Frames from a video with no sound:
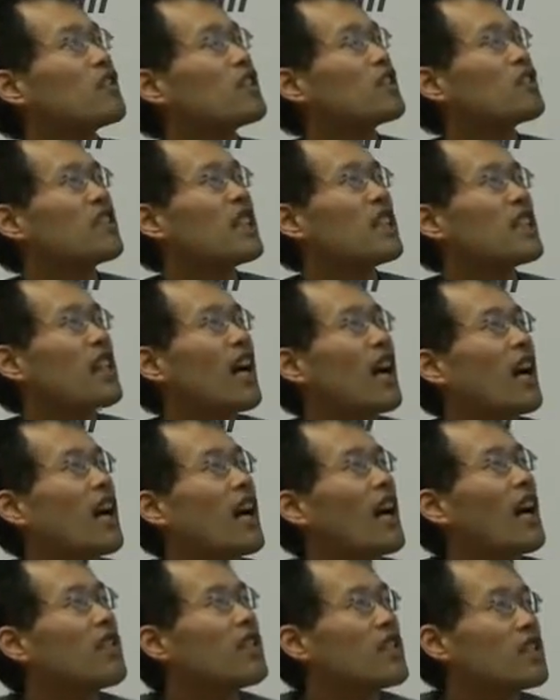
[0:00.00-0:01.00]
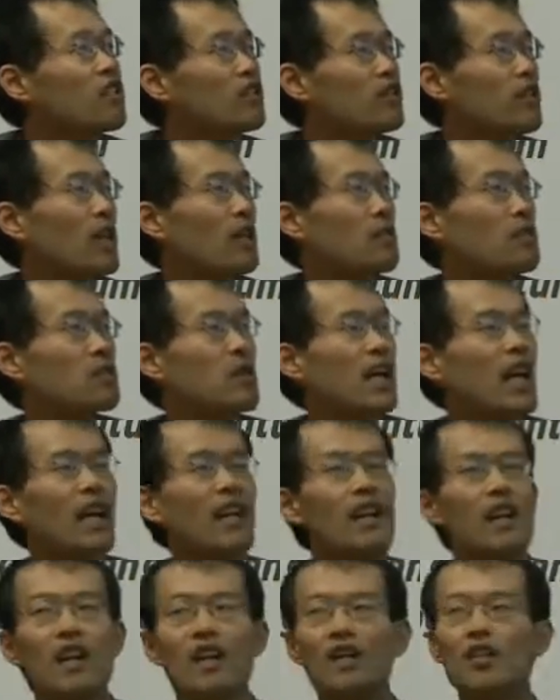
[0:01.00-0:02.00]
oscillator and described by
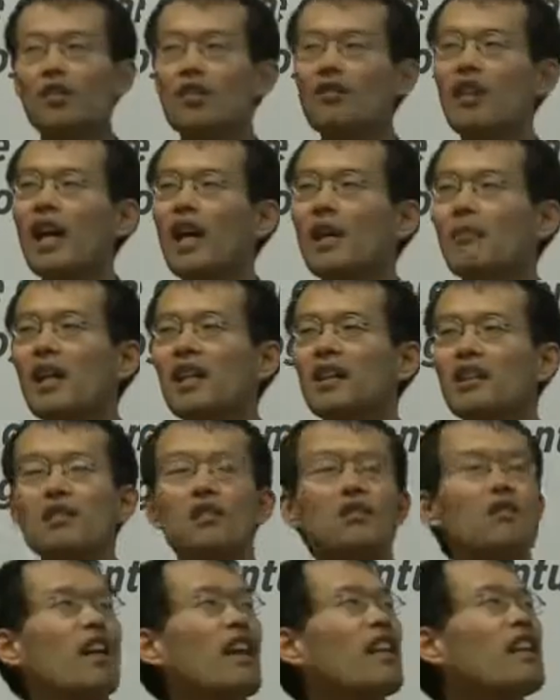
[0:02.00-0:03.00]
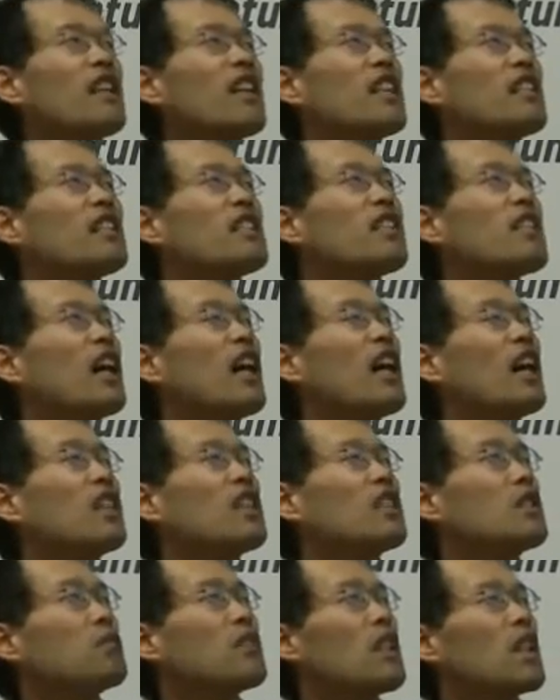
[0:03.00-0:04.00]
two elements. One is
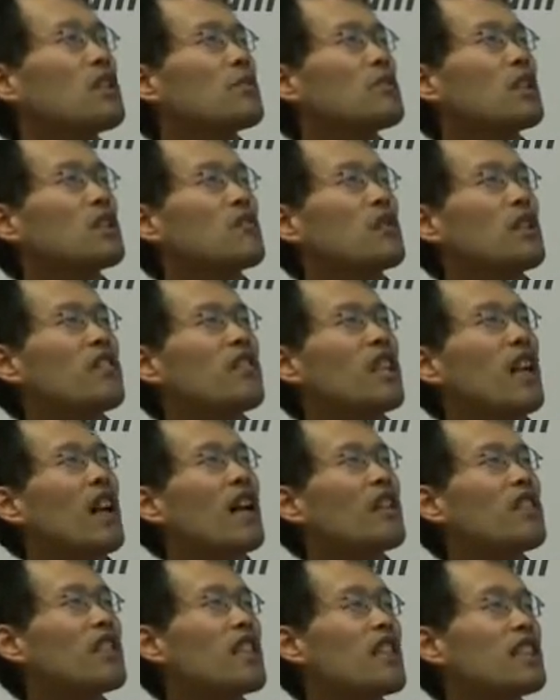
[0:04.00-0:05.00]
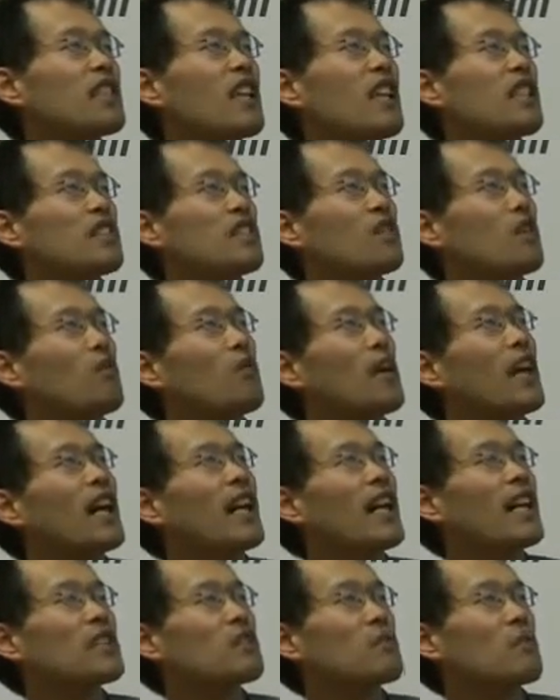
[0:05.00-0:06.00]
displacement vector, and the other is
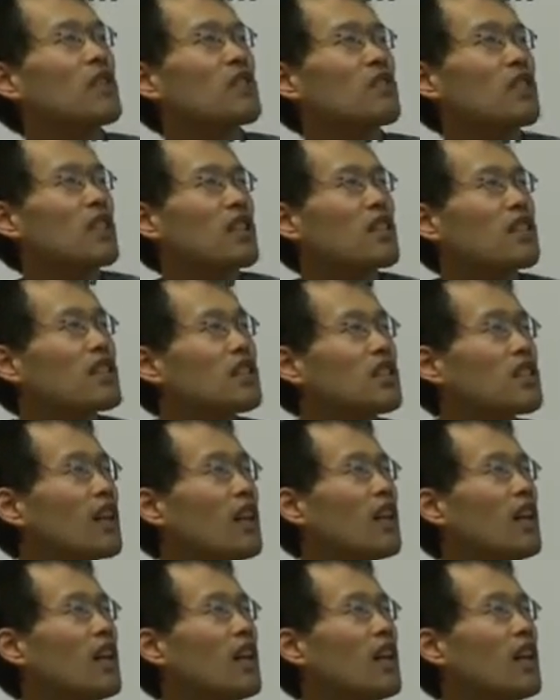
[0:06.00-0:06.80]
covariance matrix.